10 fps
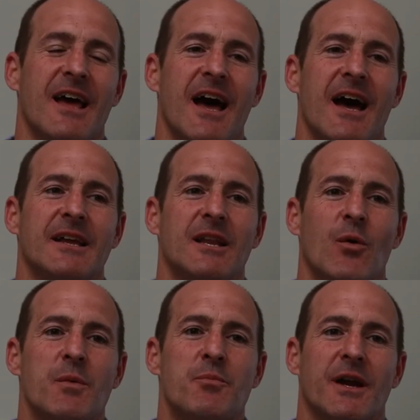that, you
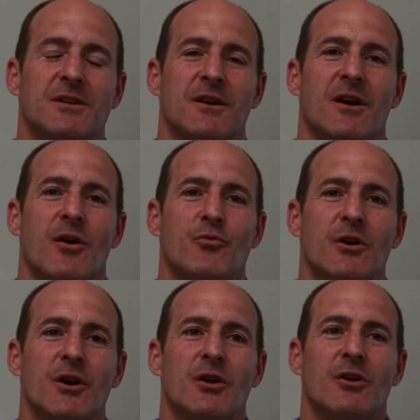know, we picked a
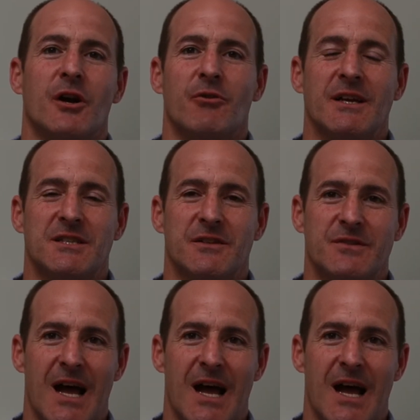real aggressive